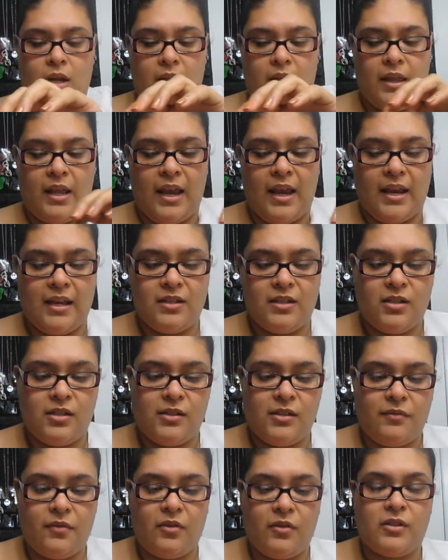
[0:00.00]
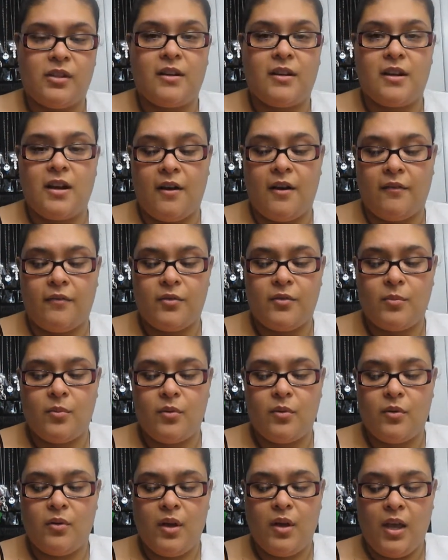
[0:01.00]
and it just feels
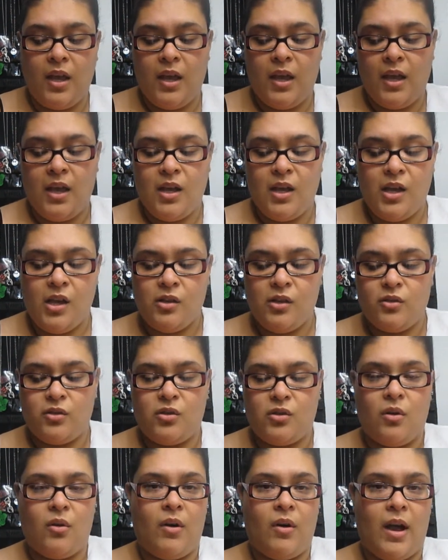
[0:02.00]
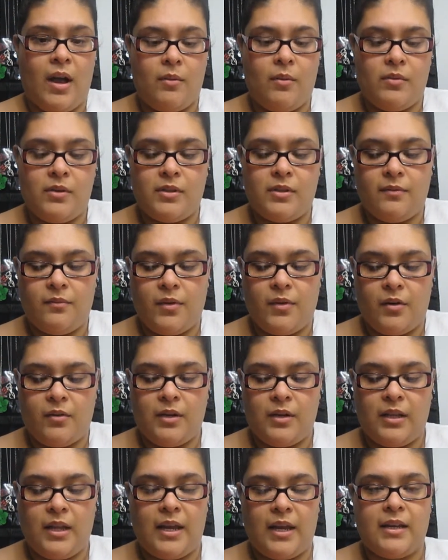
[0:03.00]
uncomfortable. So I wasn't
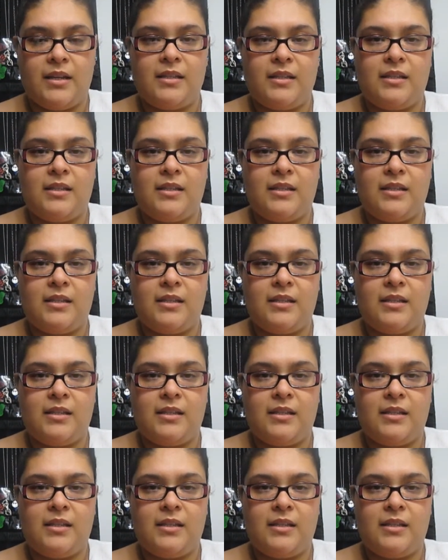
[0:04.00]
very like